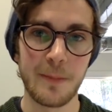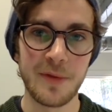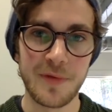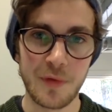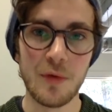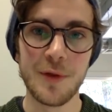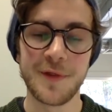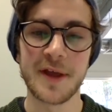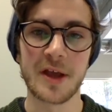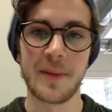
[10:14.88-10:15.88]
but do
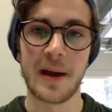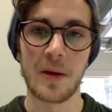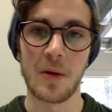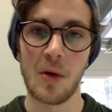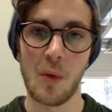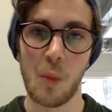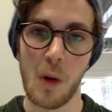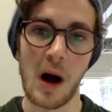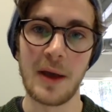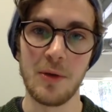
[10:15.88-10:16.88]
think about
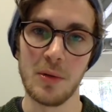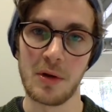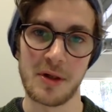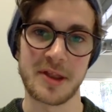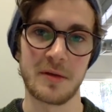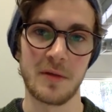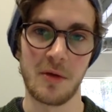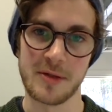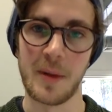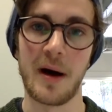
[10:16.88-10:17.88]
why you lost
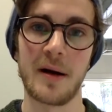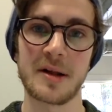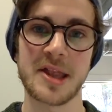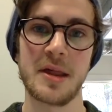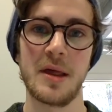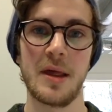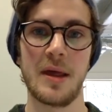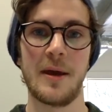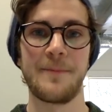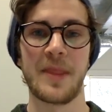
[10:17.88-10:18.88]
those marks
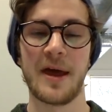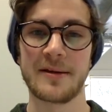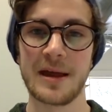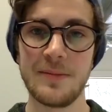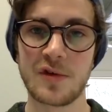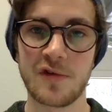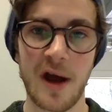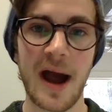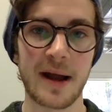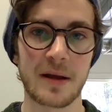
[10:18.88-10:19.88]
and keep
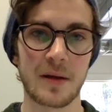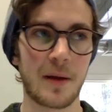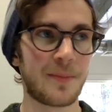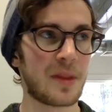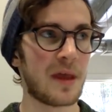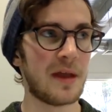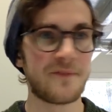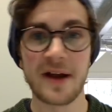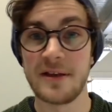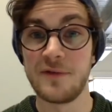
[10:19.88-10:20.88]
track. In
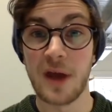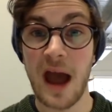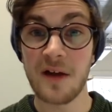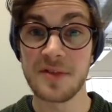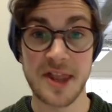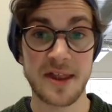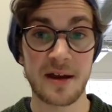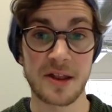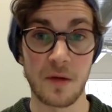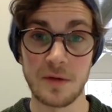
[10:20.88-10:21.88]
fact, if you have the
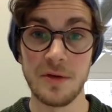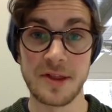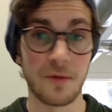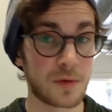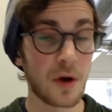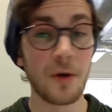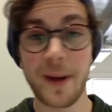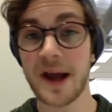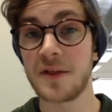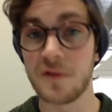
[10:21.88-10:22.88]
SACs on you still, go
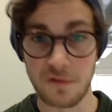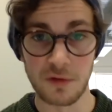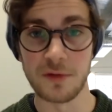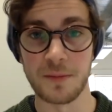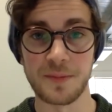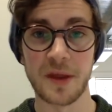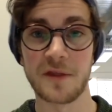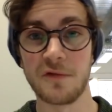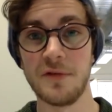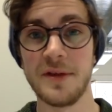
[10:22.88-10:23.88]
back through them
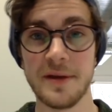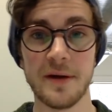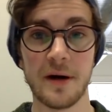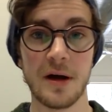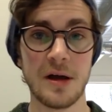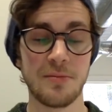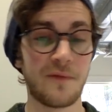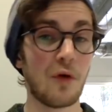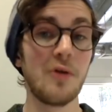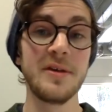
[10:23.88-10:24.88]
through the year.
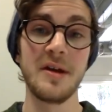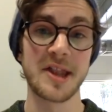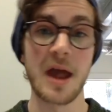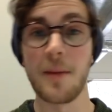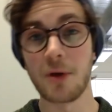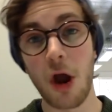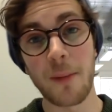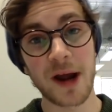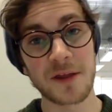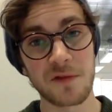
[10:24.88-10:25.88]
Before the exam, go
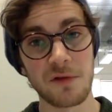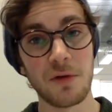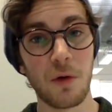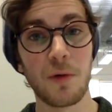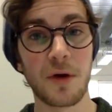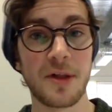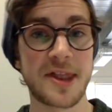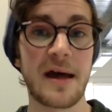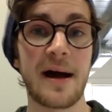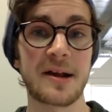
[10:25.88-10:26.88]
back through all those
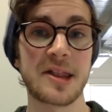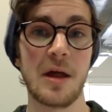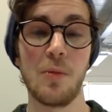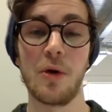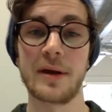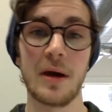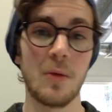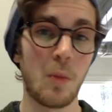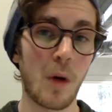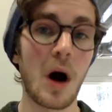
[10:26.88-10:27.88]
SACs and work out
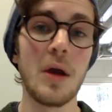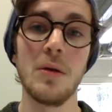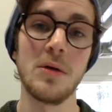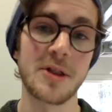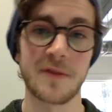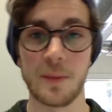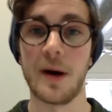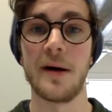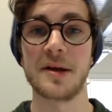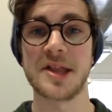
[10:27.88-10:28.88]
why you lost the
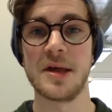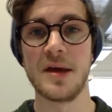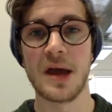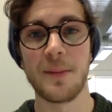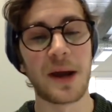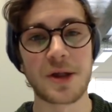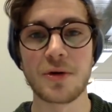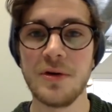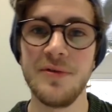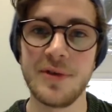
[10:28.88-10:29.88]
marks, and make
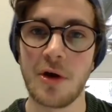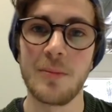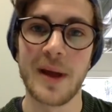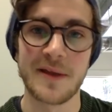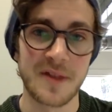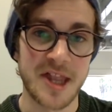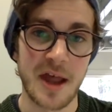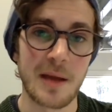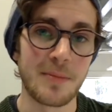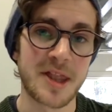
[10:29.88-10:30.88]
sure you don't make the
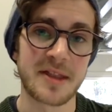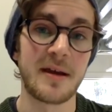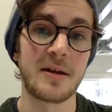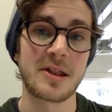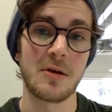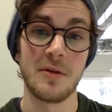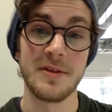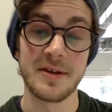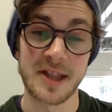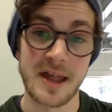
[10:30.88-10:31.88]
same mistakes on
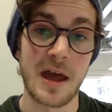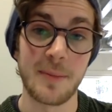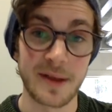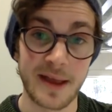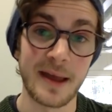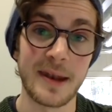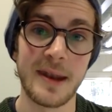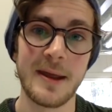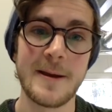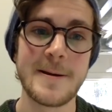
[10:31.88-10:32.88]
the exam again.
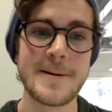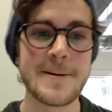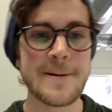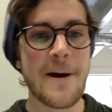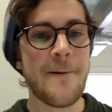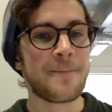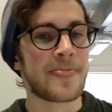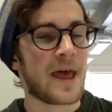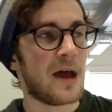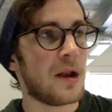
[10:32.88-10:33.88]

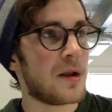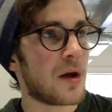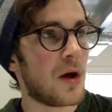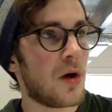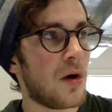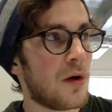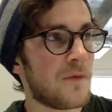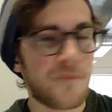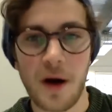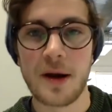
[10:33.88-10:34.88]
And
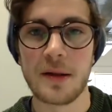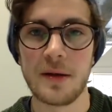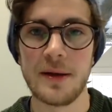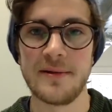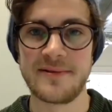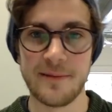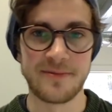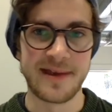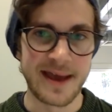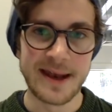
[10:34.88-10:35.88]
finally, tip
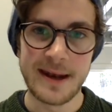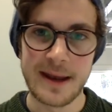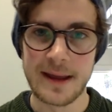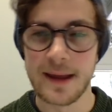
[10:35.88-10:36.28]
10,